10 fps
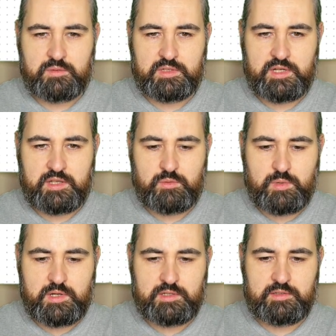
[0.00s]
another
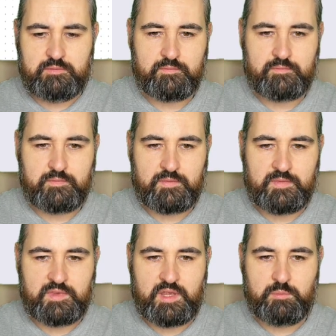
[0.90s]
one,
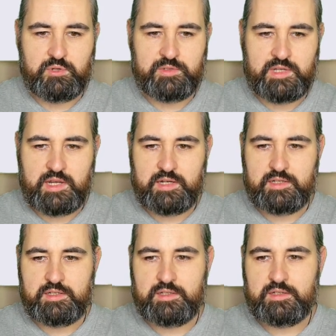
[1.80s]
number 9.